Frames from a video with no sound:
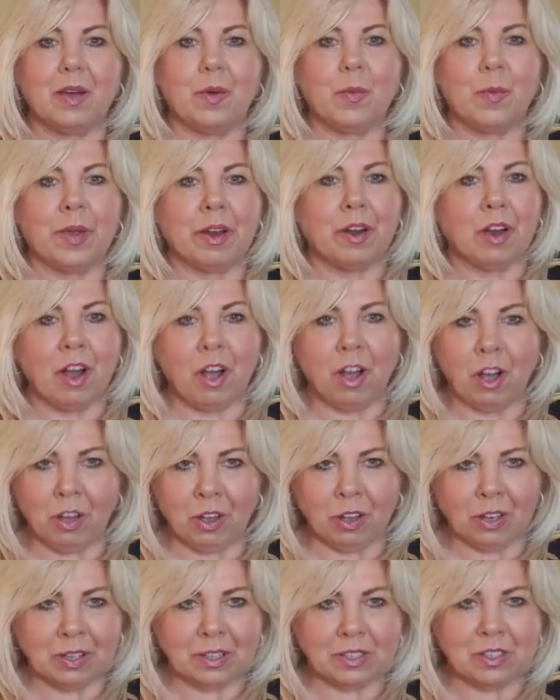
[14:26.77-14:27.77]
We are
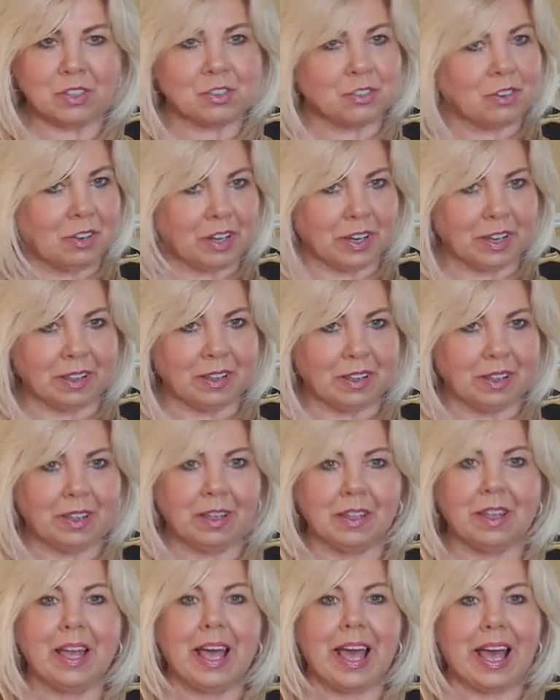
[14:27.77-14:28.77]
all struggling
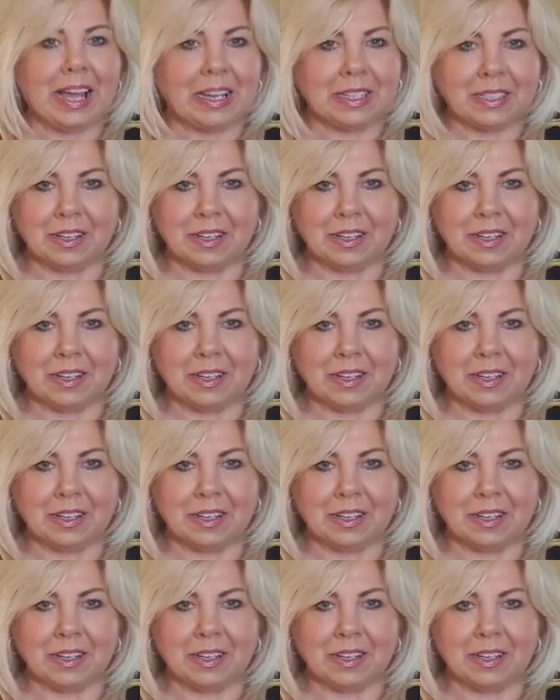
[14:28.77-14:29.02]
at